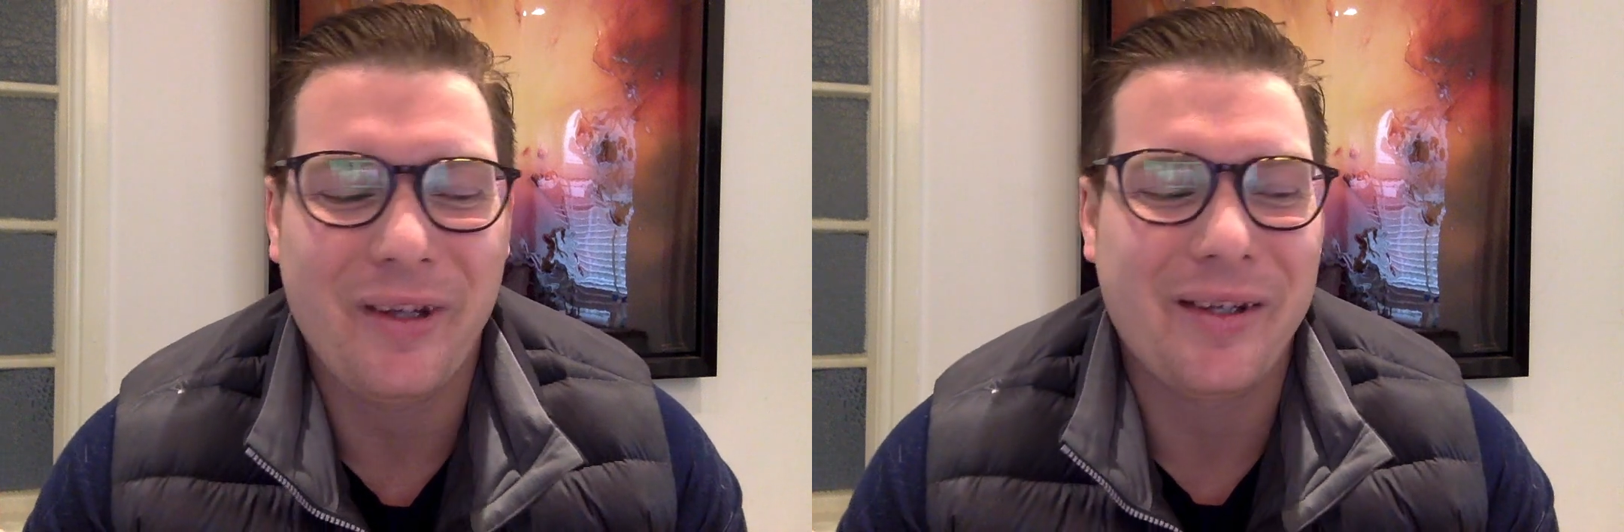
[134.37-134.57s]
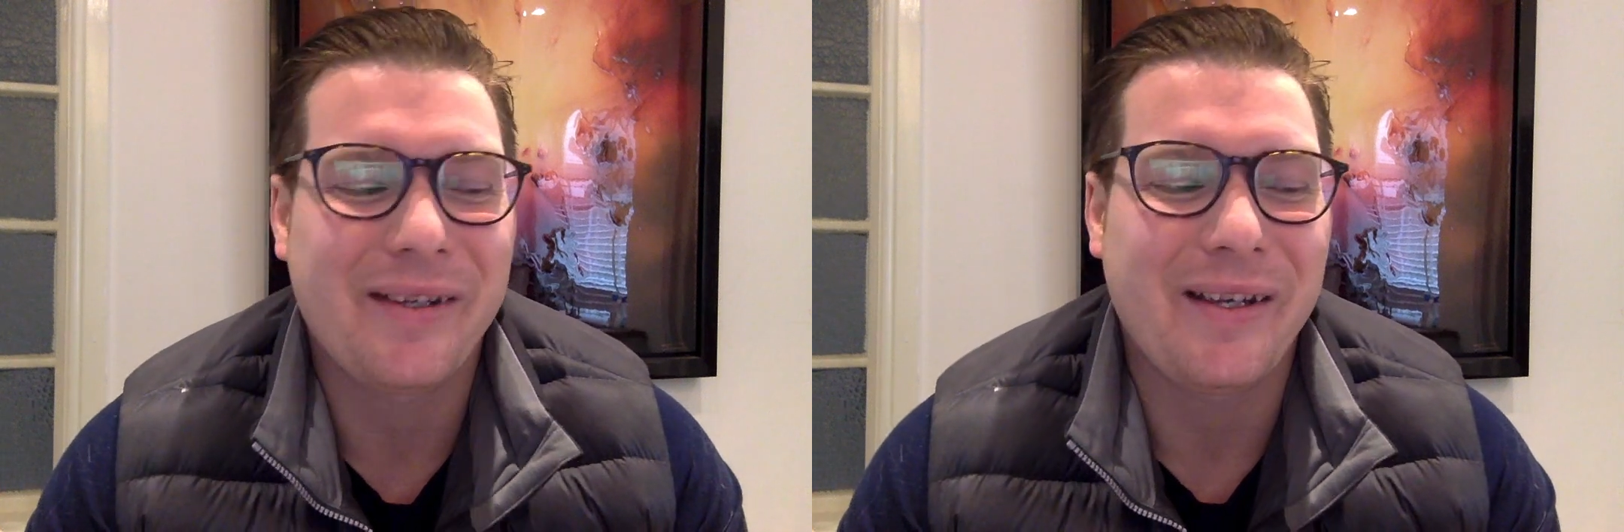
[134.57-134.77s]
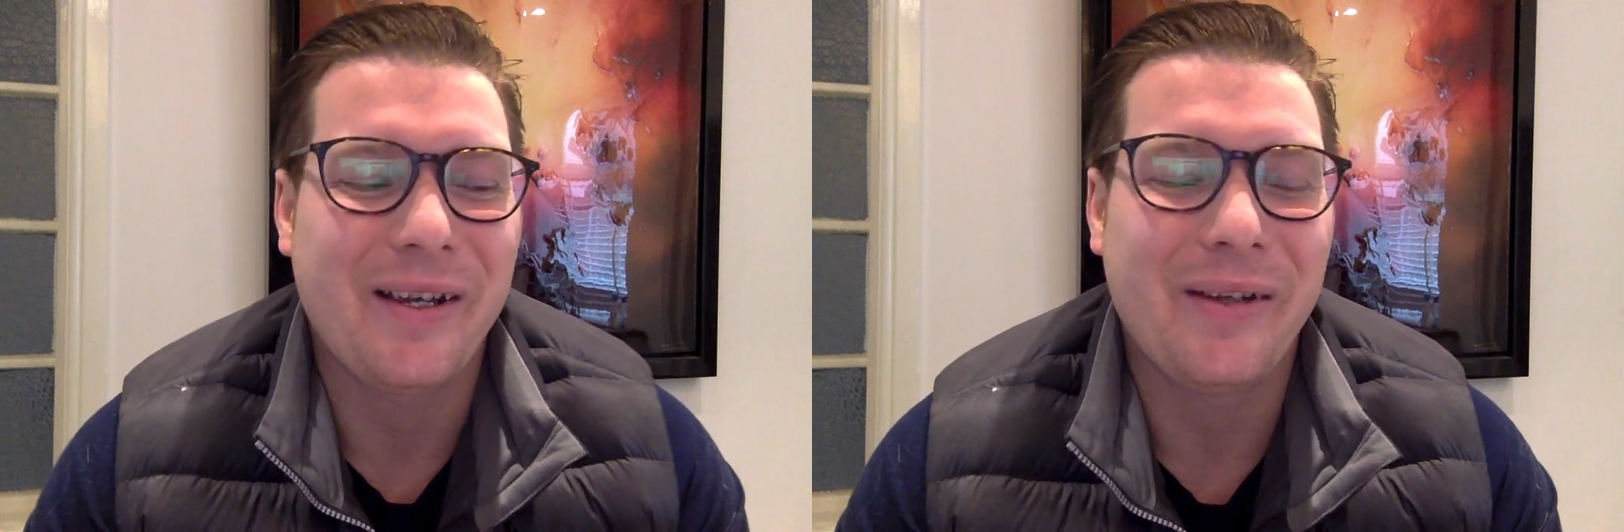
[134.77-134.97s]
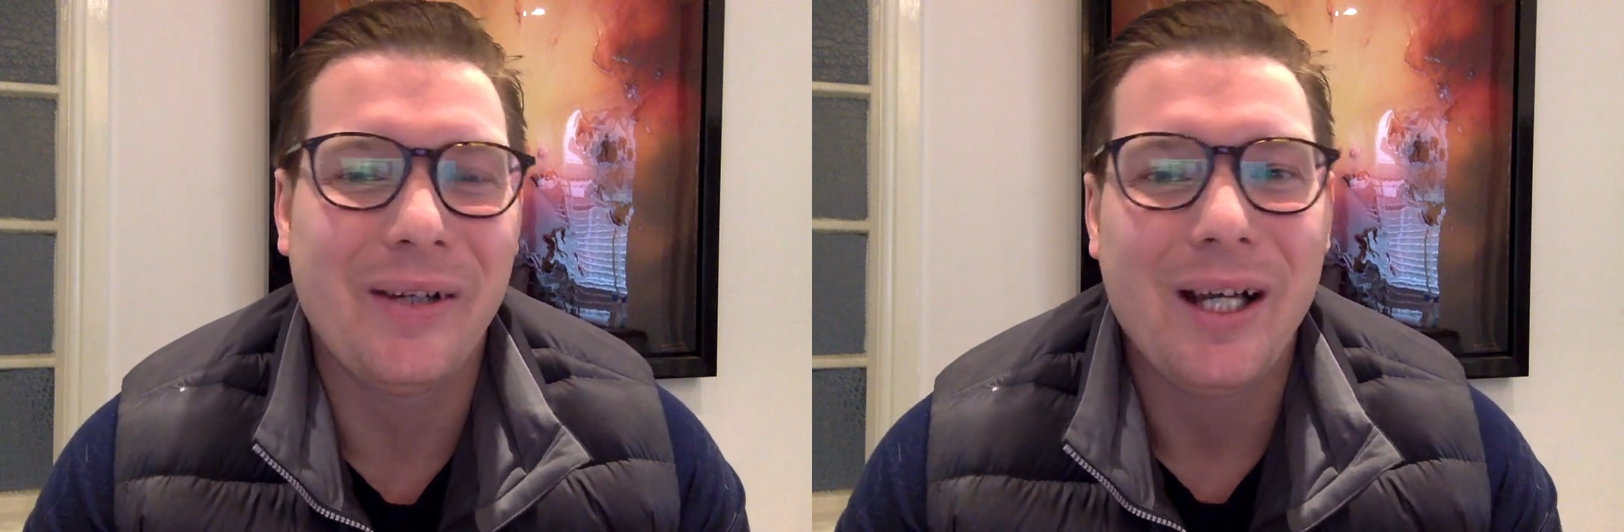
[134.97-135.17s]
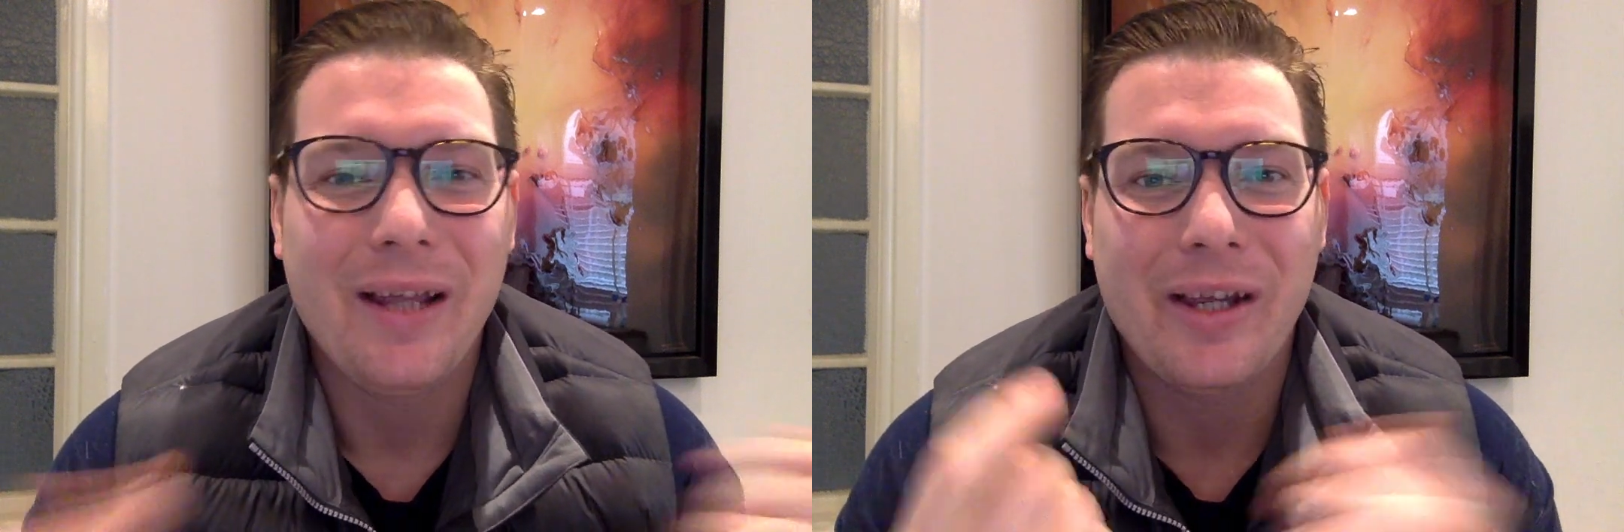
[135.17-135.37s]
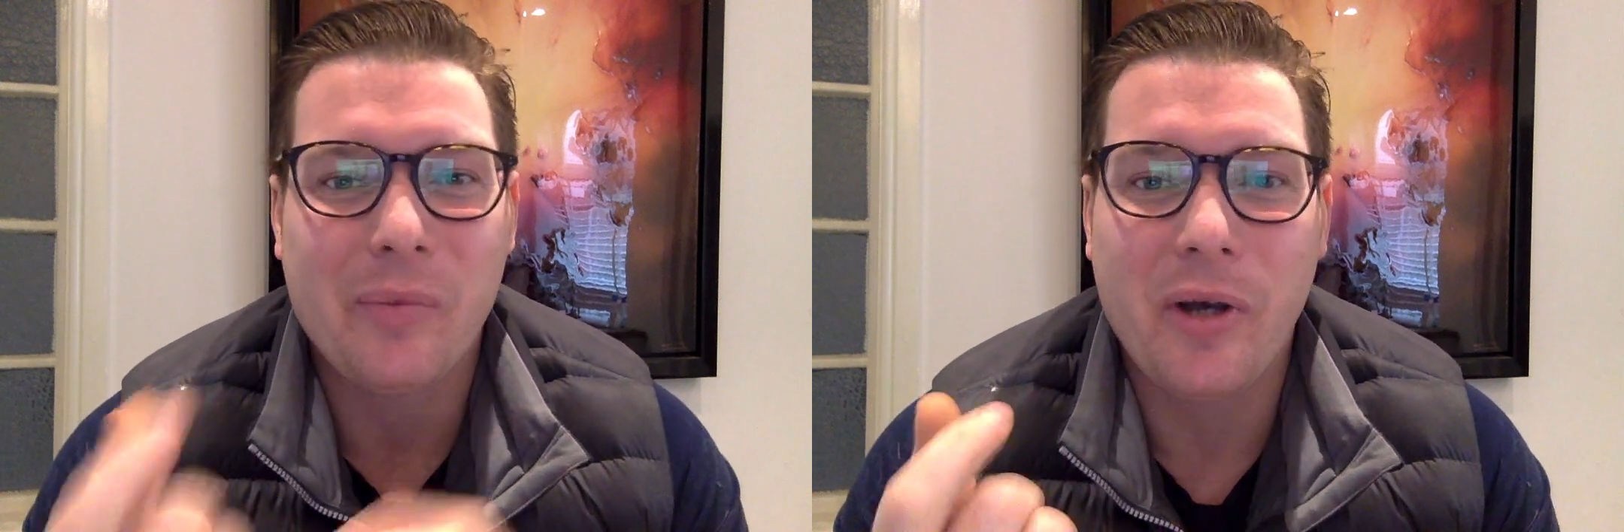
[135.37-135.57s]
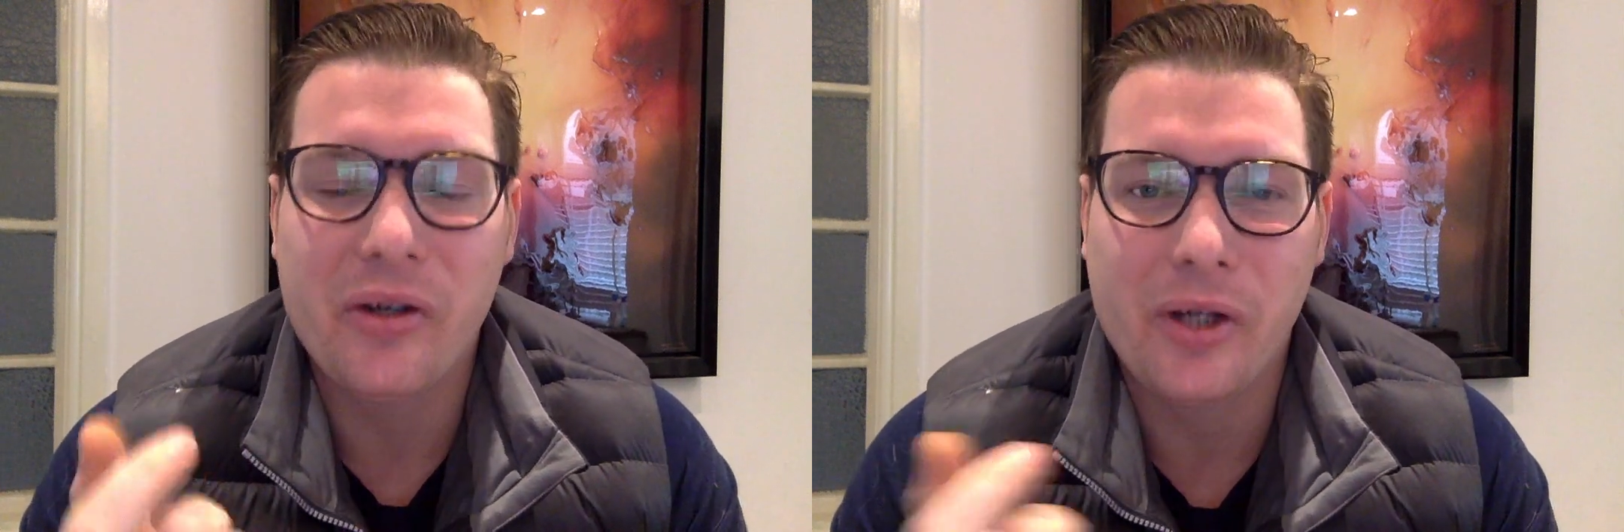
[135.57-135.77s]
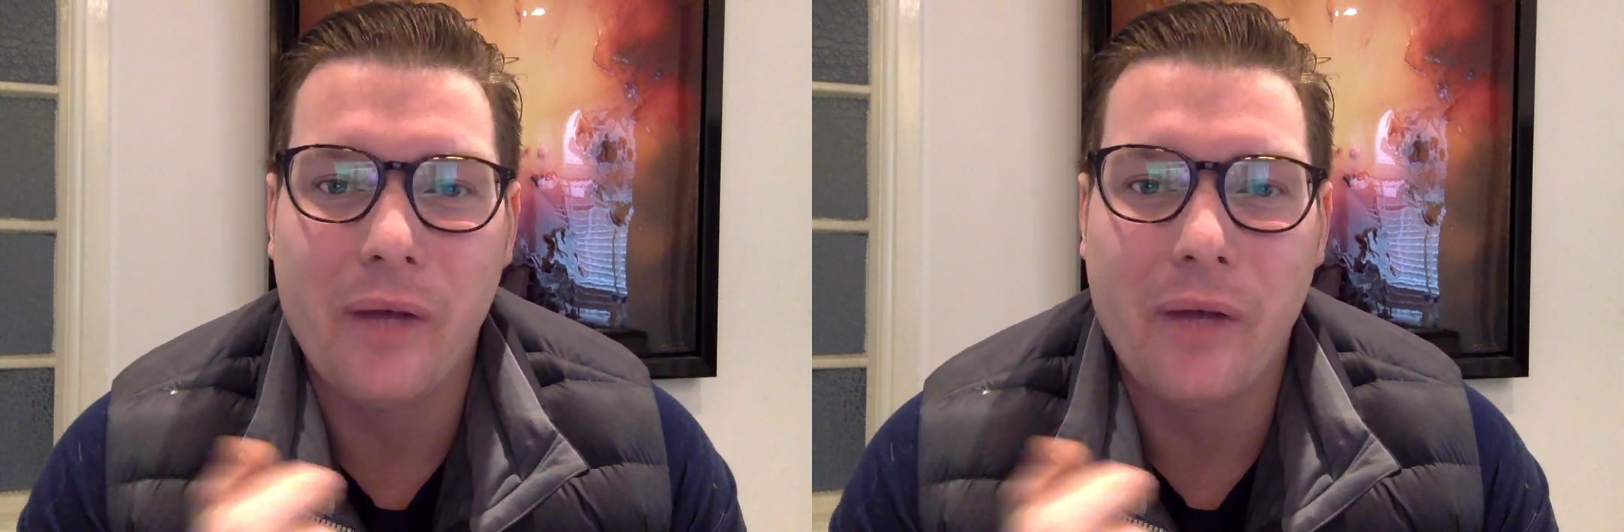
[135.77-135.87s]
So this person